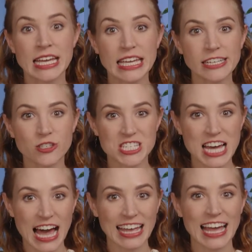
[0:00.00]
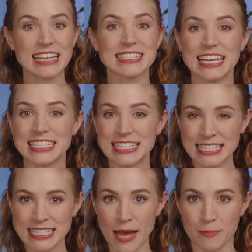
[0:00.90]
Each die has a
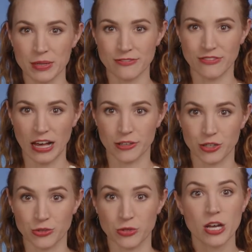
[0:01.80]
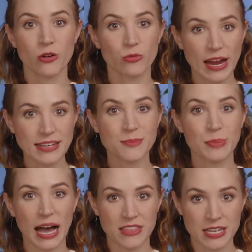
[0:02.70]
step value, ranked
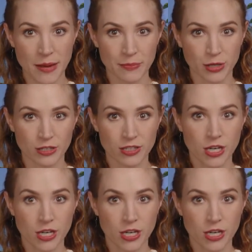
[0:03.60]
by the number.